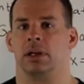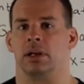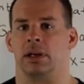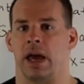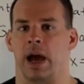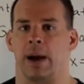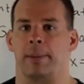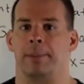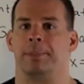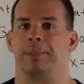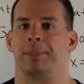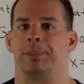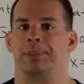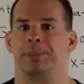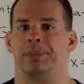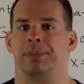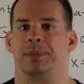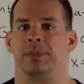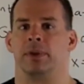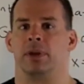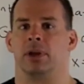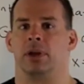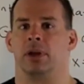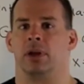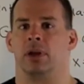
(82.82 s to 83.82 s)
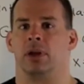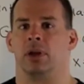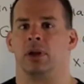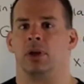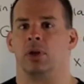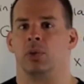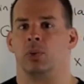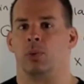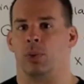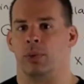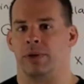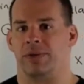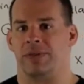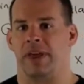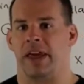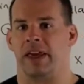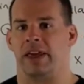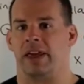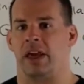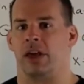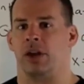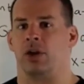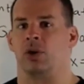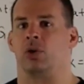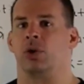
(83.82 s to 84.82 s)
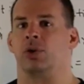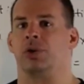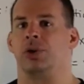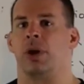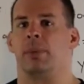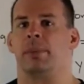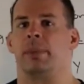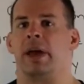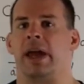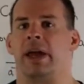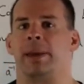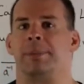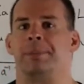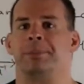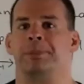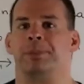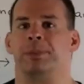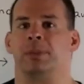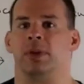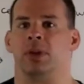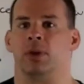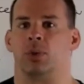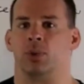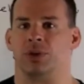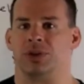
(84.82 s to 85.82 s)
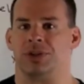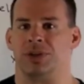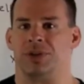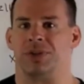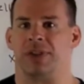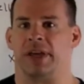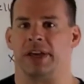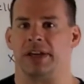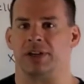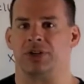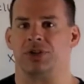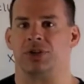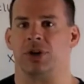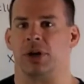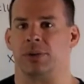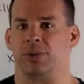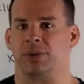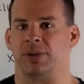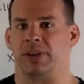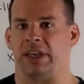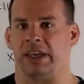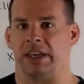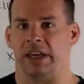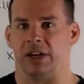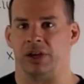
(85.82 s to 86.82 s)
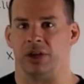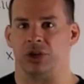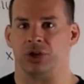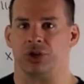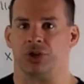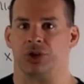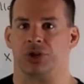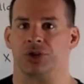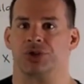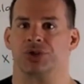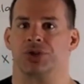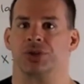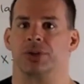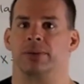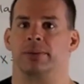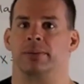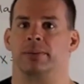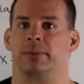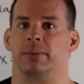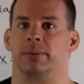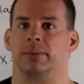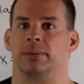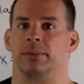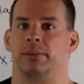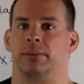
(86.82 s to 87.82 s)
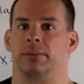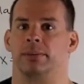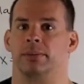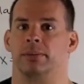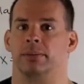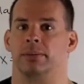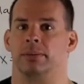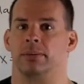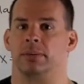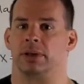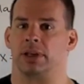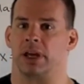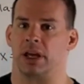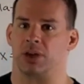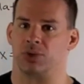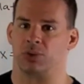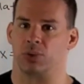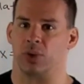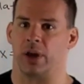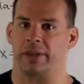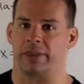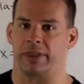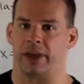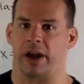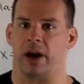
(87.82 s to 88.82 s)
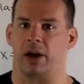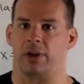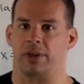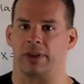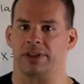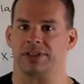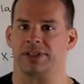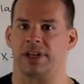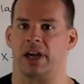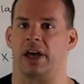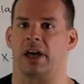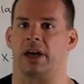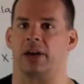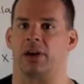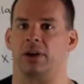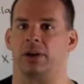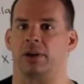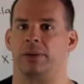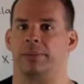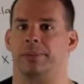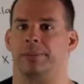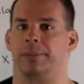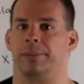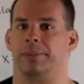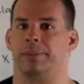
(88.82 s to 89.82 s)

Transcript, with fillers: Now, when we think integral domain, we should think in terms of the integers. Okay, it's right there in the title.